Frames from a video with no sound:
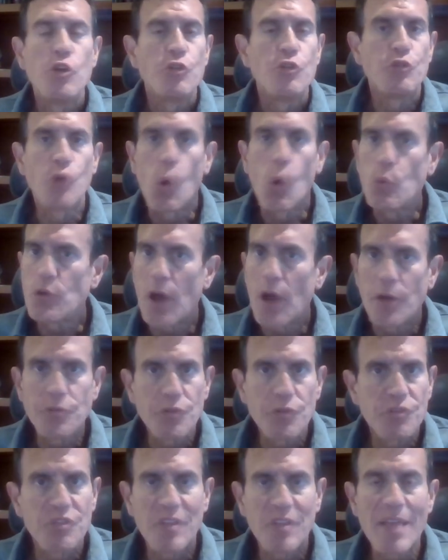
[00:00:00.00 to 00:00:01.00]
don't
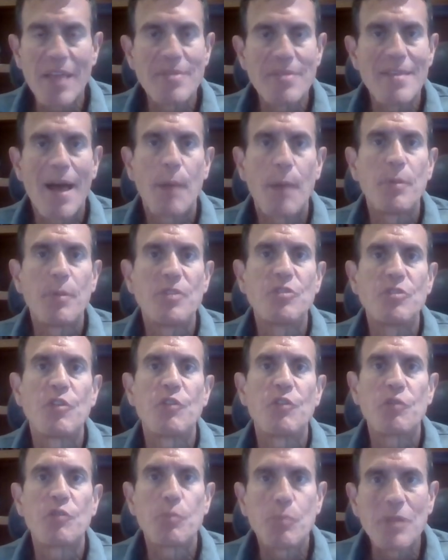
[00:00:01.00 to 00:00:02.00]
understand that, but to
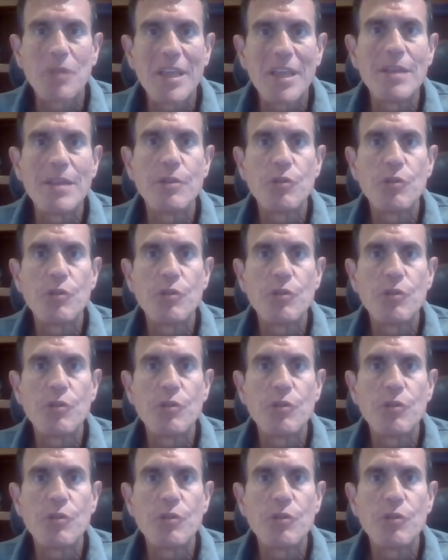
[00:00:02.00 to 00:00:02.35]
split